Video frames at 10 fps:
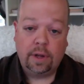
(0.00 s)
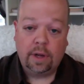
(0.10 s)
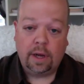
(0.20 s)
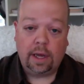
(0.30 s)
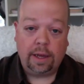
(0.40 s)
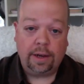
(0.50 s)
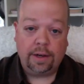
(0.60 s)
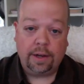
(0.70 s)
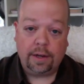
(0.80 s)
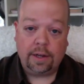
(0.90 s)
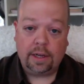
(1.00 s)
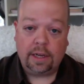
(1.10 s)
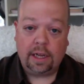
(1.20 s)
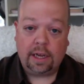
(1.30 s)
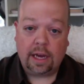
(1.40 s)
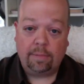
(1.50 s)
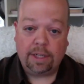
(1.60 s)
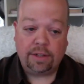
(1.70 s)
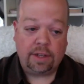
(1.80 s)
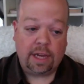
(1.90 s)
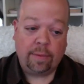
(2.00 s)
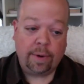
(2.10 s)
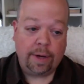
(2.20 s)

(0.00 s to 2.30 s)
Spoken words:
and kind of measure it that way.